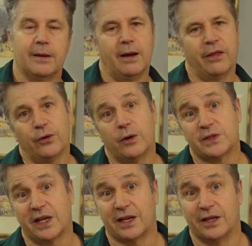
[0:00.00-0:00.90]
I thought I
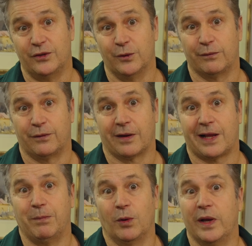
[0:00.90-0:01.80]
was only going to do it for a
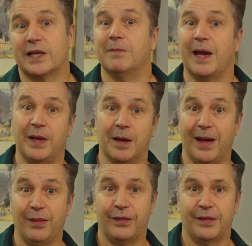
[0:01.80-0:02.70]
couple of weeks, maybe a
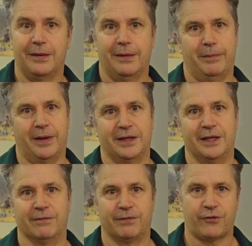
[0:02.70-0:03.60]
month, but I
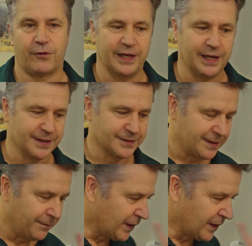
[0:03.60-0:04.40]
did it for 3 years.